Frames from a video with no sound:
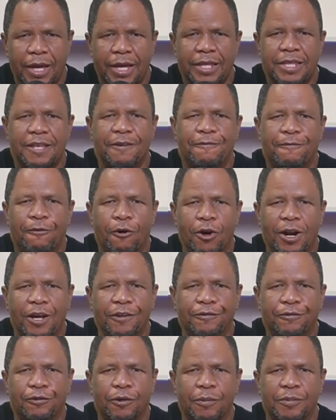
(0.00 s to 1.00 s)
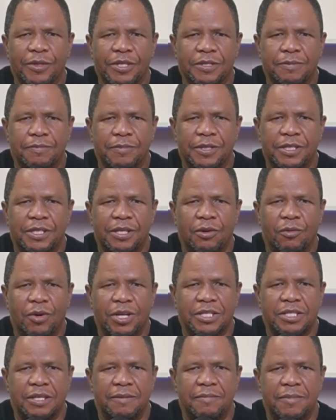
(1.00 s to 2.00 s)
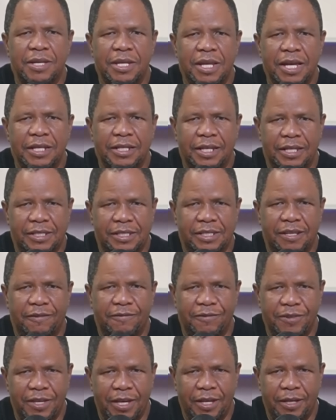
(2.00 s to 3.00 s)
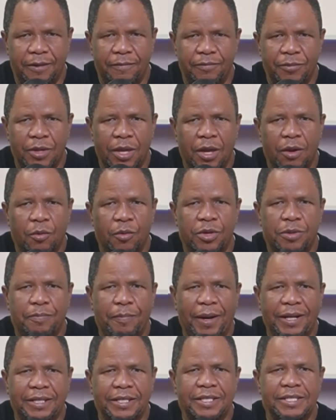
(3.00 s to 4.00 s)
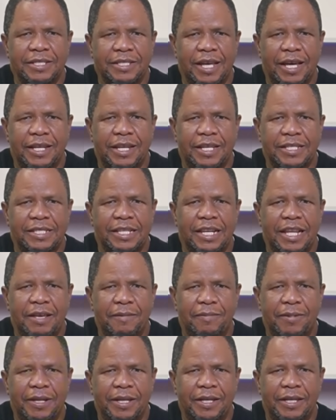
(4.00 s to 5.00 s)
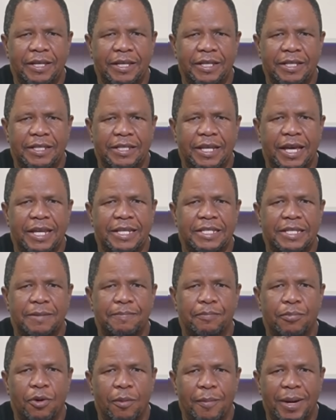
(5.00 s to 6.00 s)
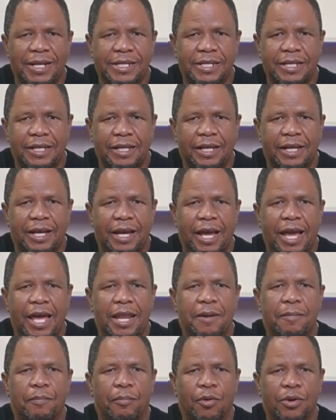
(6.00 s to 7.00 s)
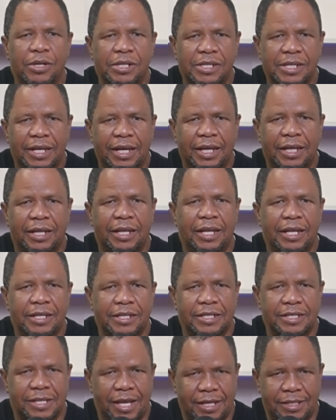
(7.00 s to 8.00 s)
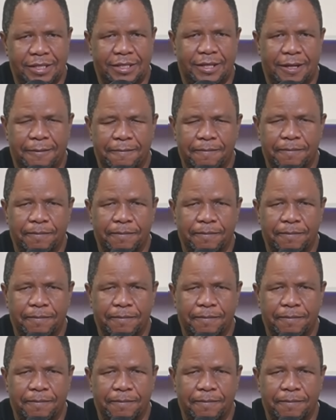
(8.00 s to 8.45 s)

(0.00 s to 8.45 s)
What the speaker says: The fallout from this meeting was immediate and severe, with party insiders labeling it a diplomatic and political disaster.